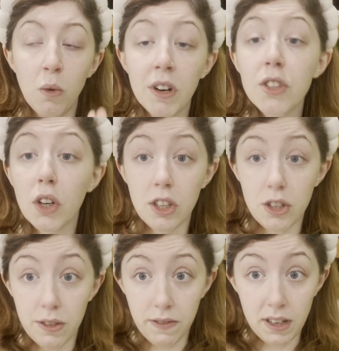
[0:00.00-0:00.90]
want to start the
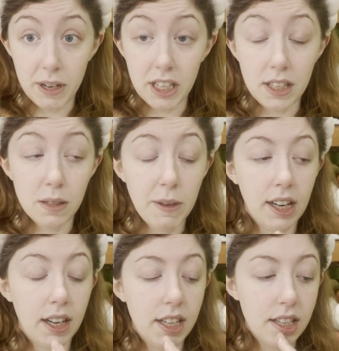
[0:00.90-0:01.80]
2 front pieces
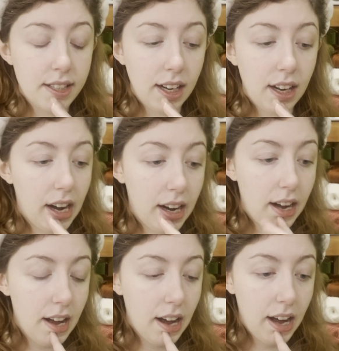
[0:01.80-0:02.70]
because
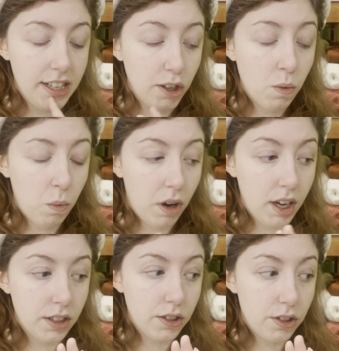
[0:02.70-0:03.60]
I don't
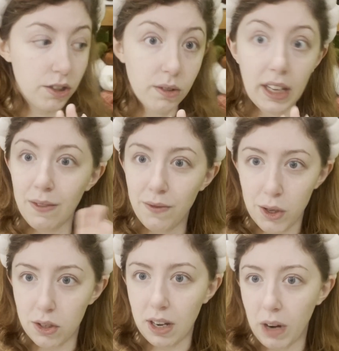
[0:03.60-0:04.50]
want to get
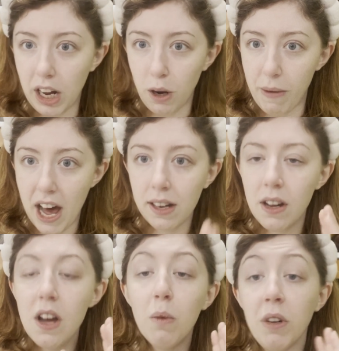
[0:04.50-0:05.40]
confused then when I go back
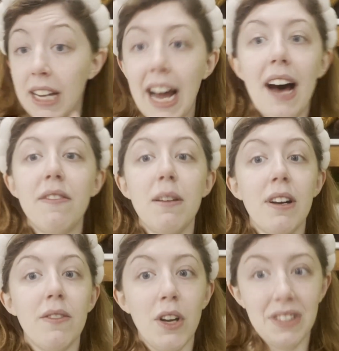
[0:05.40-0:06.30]
once I have the amount
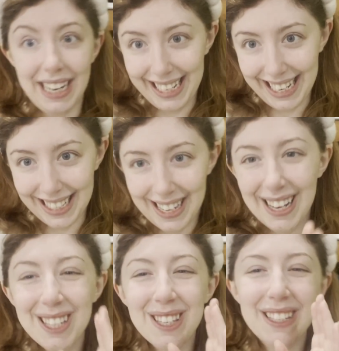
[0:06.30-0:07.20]
of yarn that I need.
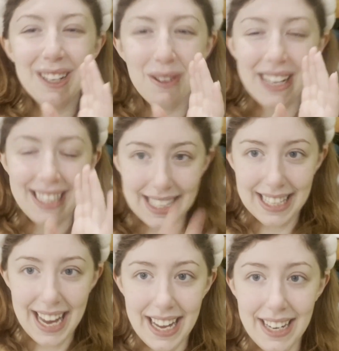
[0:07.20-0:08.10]
So
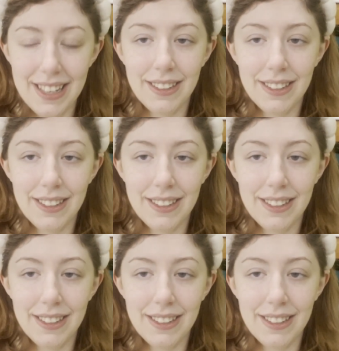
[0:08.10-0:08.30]
instead,